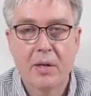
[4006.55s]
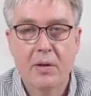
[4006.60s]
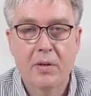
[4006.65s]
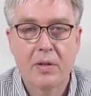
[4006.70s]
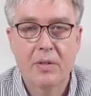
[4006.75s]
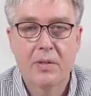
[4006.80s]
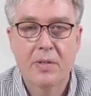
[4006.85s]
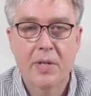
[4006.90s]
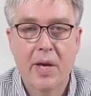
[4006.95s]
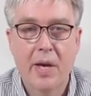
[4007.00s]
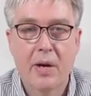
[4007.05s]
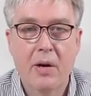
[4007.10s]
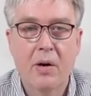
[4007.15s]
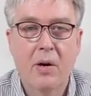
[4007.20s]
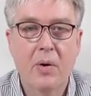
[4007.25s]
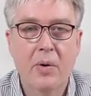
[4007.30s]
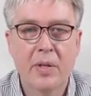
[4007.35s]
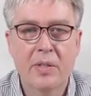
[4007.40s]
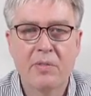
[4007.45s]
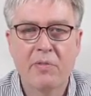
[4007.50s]
You could say,
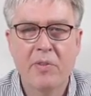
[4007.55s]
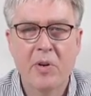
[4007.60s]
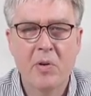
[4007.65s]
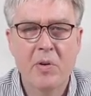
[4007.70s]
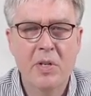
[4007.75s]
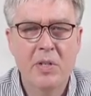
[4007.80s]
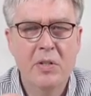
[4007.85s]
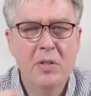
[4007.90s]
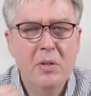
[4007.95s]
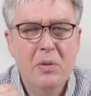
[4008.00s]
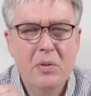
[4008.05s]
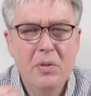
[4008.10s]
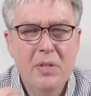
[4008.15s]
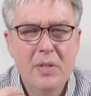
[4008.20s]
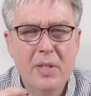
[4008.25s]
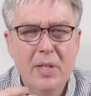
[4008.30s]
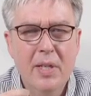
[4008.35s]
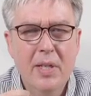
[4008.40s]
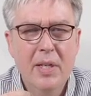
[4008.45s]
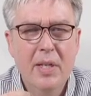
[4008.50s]
oh, it's very
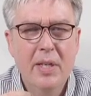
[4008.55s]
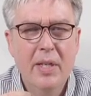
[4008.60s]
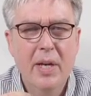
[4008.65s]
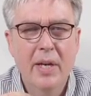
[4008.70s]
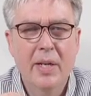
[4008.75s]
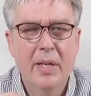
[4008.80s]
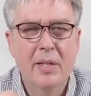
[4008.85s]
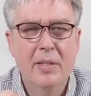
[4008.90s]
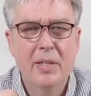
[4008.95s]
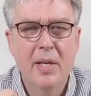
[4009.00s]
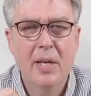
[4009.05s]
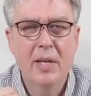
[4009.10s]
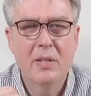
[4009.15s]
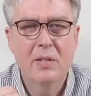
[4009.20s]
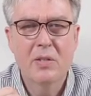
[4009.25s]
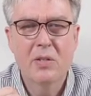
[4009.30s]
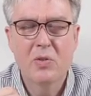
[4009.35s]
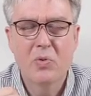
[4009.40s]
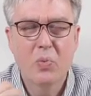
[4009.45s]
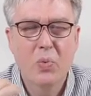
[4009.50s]
juicy and it
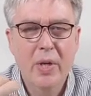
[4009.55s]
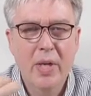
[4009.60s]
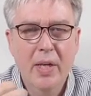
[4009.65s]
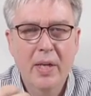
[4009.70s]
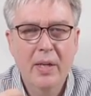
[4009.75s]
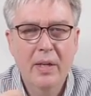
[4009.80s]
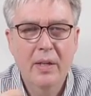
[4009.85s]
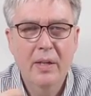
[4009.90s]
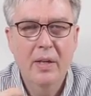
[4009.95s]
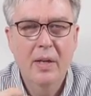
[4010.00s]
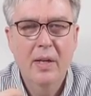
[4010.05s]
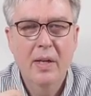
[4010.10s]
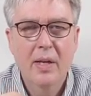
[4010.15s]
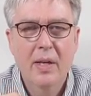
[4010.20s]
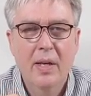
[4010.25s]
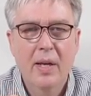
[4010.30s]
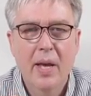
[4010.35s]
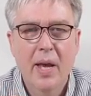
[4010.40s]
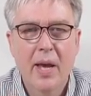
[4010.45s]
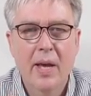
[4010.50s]
tastes sweet
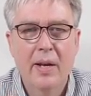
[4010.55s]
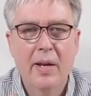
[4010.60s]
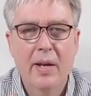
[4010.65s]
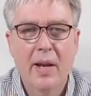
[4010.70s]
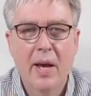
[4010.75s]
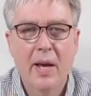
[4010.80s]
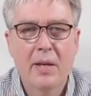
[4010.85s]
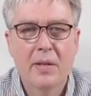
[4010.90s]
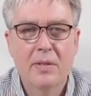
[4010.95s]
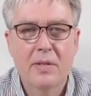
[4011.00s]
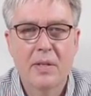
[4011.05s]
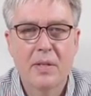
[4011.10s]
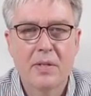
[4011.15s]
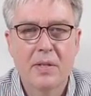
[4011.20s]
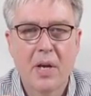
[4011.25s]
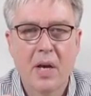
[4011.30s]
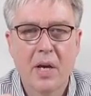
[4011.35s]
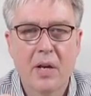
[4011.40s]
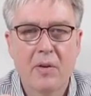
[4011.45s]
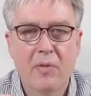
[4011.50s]
and it has this
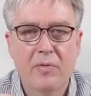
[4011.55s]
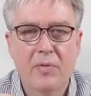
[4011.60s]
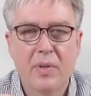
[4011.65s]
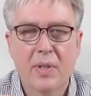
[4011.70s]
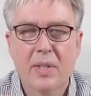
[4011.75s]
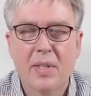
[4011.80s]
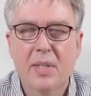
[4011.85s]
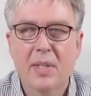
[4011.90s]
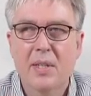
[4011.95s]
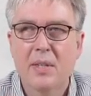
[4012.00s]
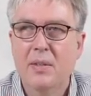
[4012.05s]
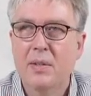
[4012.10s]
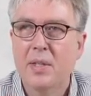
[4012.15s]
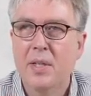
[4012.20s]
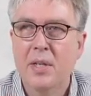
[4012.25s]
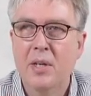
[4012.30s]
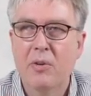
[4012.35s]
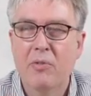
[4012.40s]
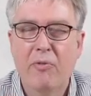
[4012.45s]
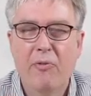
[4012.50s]
kind of,
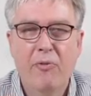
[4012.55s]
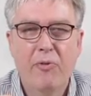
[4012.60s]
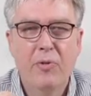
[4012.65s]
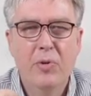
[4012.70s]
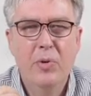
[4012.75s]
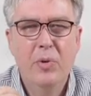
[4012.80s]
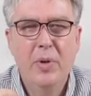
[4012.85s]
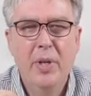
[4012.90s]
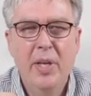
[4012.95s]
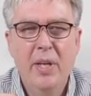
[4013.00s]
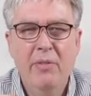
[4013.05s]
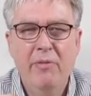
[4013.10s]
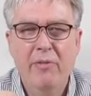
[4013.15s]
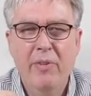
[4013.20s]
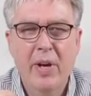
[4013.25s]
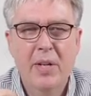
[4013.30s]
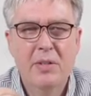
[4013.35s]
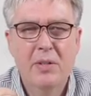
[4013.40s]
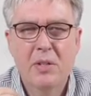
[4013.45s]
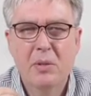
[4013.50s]
you know, fruity
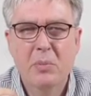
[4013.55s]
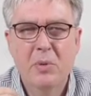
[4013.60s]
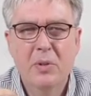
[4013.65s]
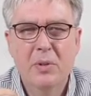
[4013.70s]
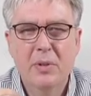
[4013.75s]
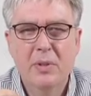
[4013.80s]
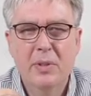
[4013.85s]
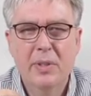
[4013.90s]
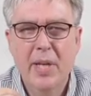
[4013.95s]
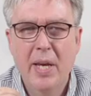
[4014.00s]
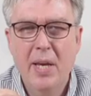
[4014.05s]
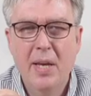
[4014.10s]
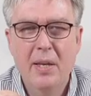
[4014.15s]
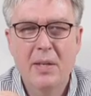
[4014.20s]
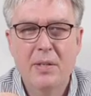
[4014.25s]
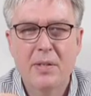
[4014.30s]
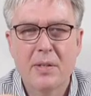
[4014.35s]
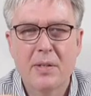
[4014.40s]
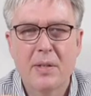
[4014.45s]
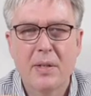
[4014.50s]
vegetable
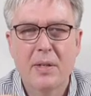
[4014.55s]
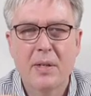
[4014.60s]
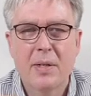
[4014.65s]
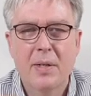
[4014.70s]
taste.